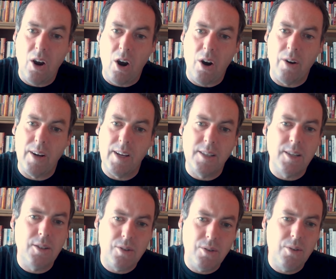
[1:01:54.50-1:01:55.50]
Or is
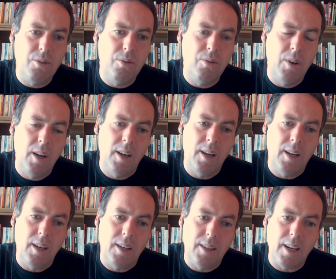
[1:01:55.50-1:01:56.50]
it true
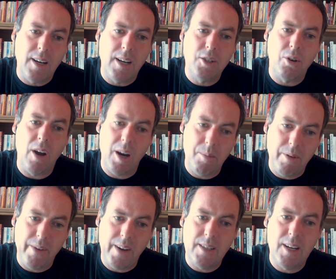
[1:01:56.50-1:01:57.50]
that as you're
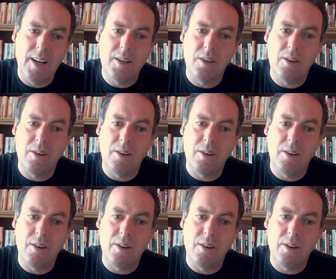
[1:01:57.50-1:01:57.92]
hyperventilating,